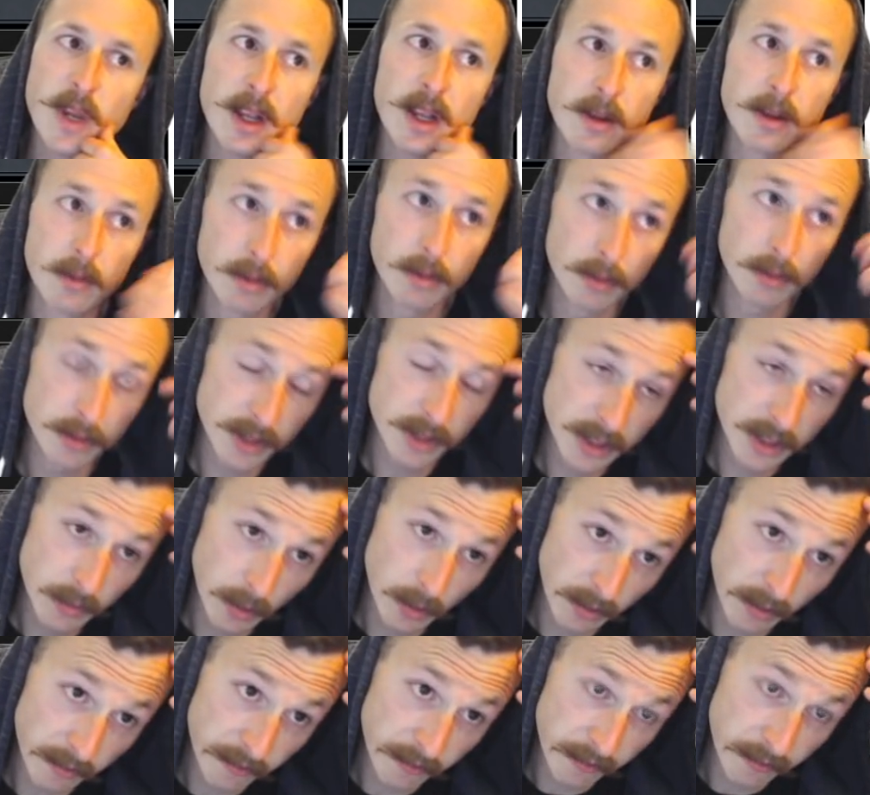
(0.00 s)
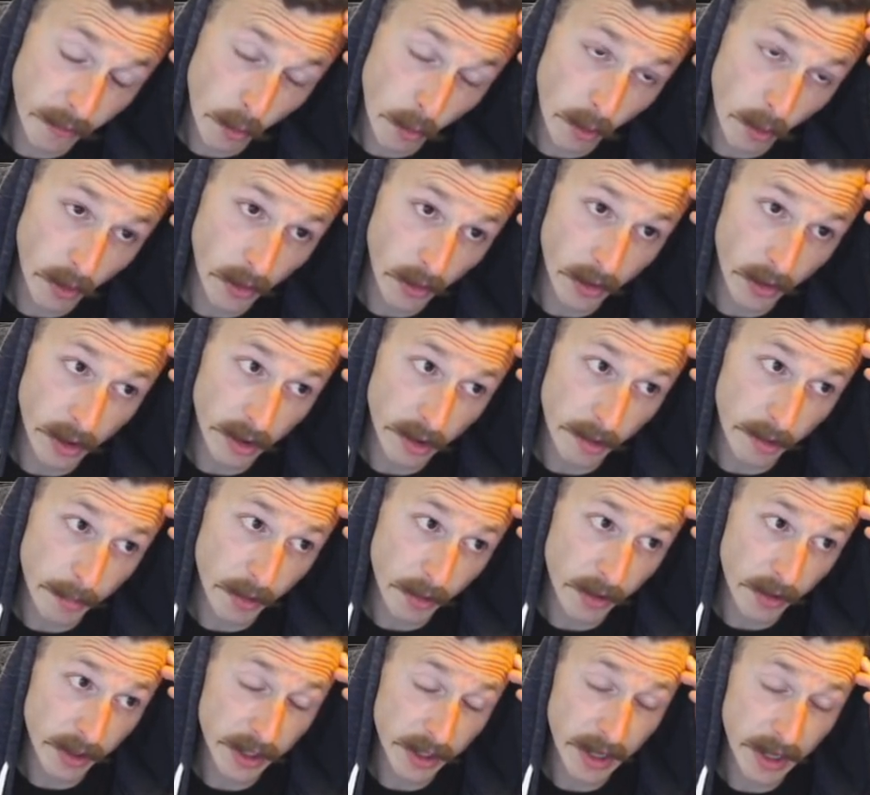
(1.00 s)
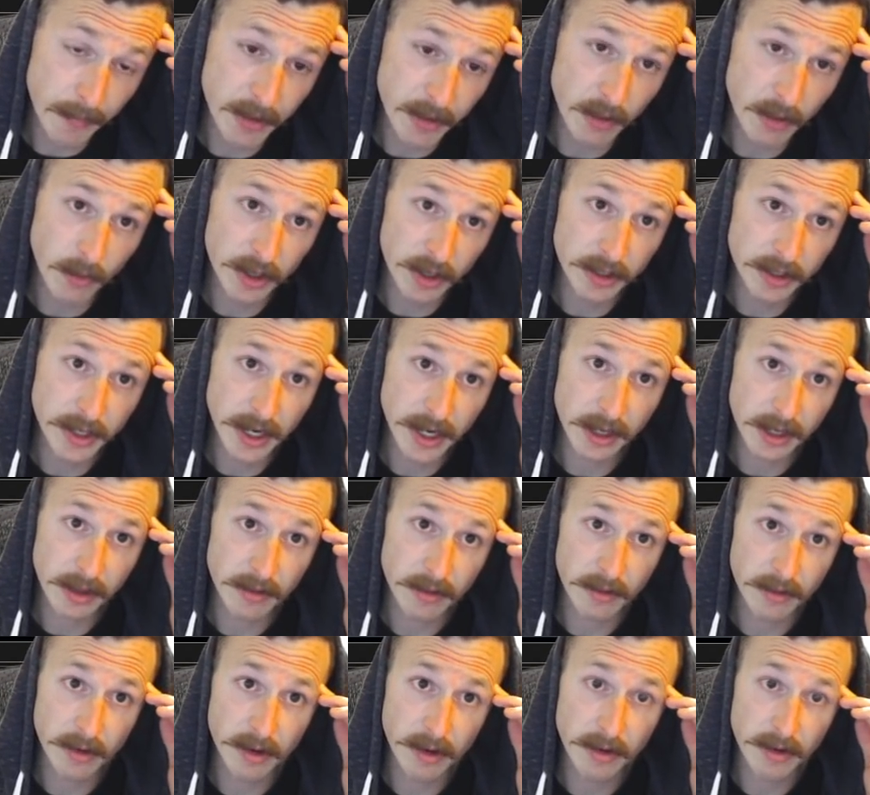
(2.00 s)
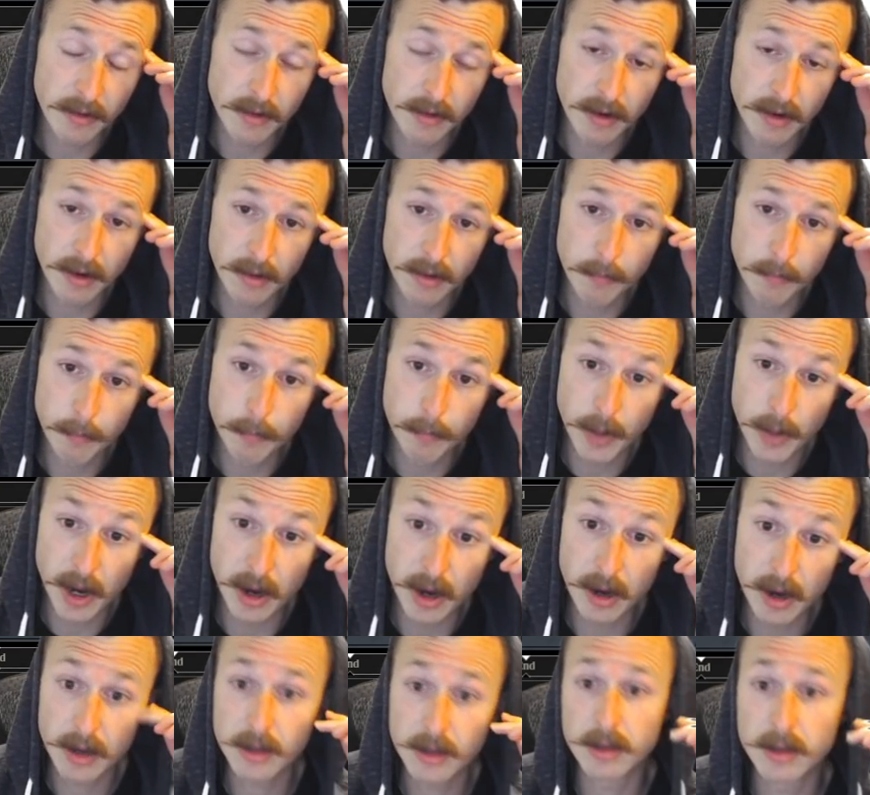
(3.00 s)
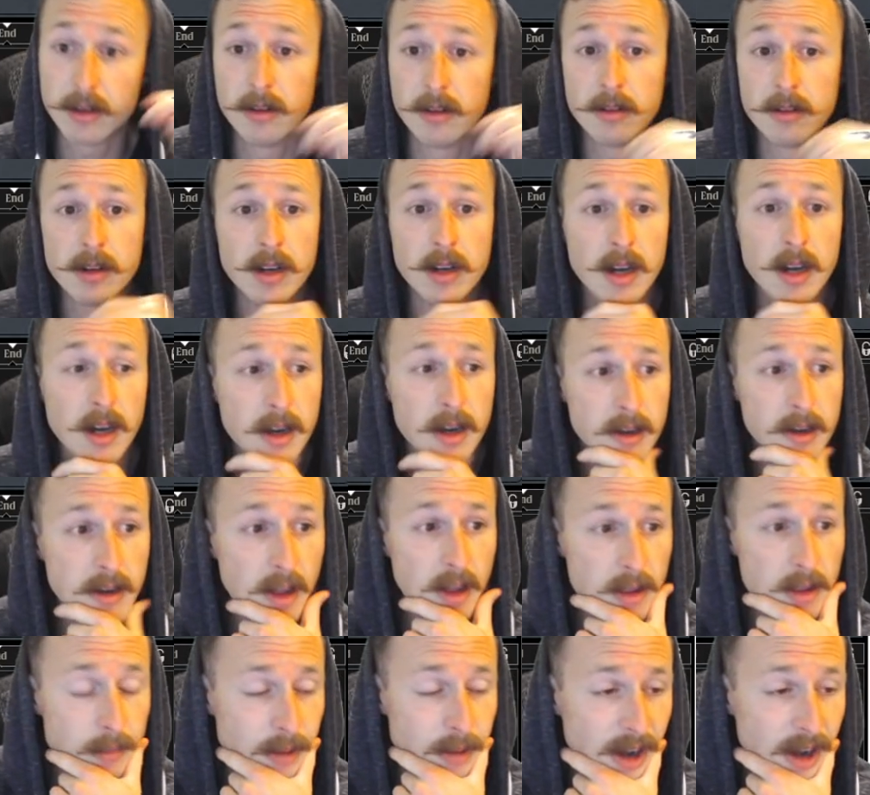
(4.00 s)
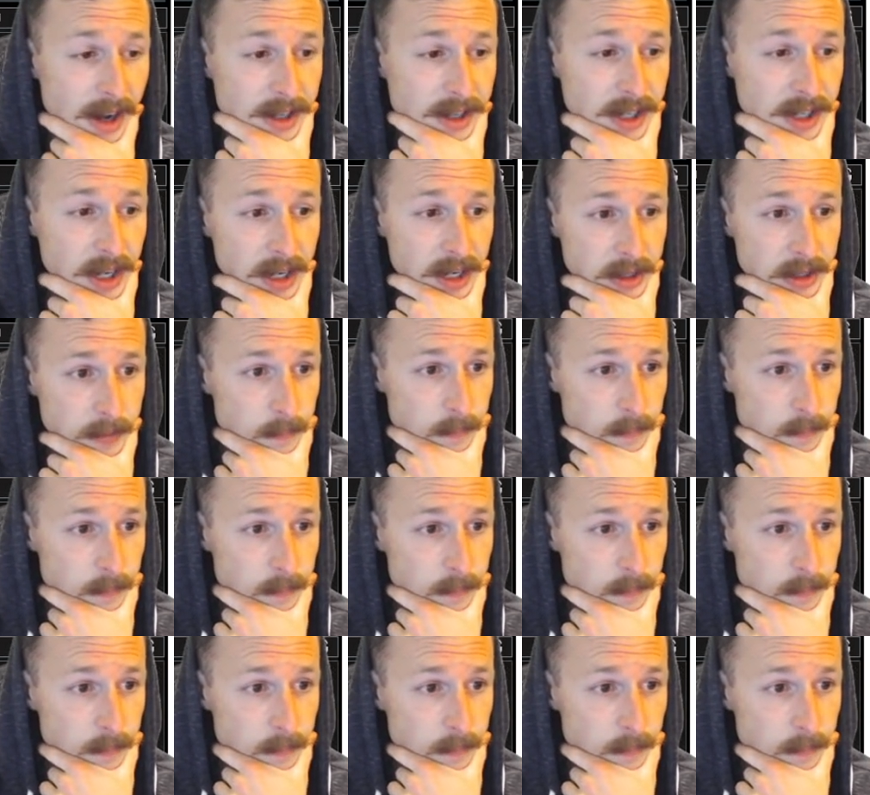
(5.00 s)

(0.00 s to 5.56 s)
We'll see what 4 our opponent kept and what deck they're on. Bog. Oh god, another black deck.